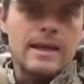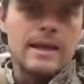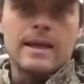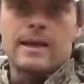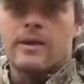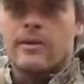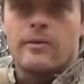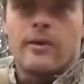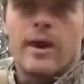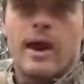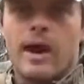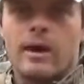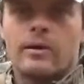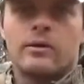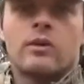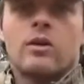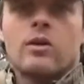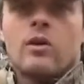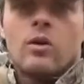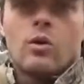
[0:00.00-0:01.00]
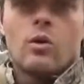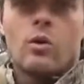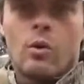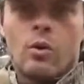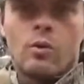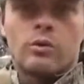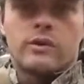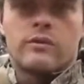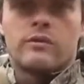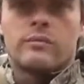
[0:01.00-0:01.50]
in and around
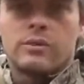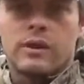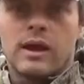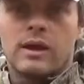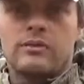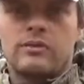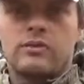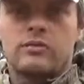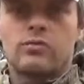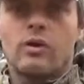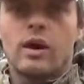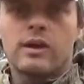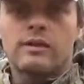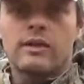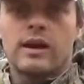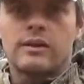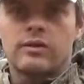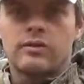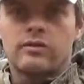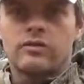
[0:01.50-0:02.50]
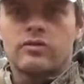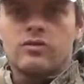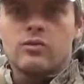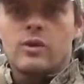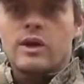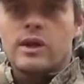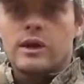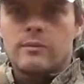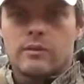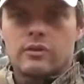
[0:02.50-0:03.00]
all different places, right down to
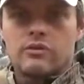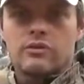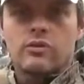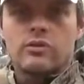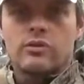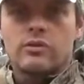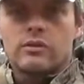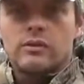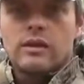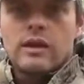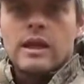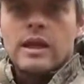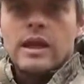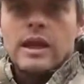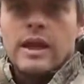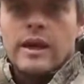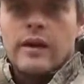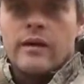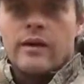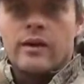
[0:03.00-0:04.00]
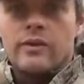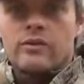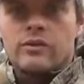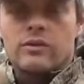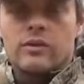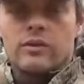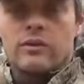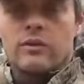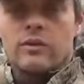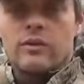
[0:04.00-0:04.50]
secreting them in certain areas
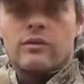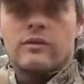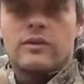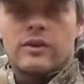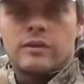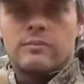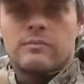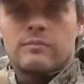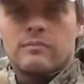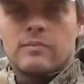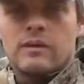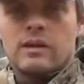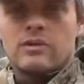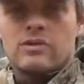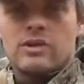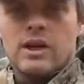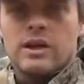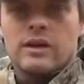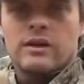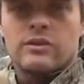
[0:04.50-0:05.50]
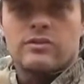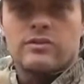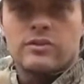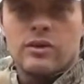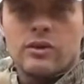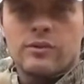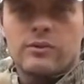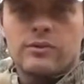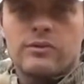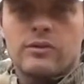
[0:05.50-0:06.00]
of the jacket
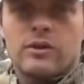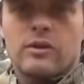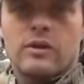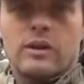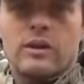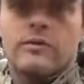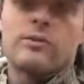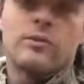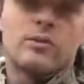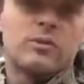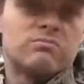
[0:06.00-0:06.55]
itself, so that if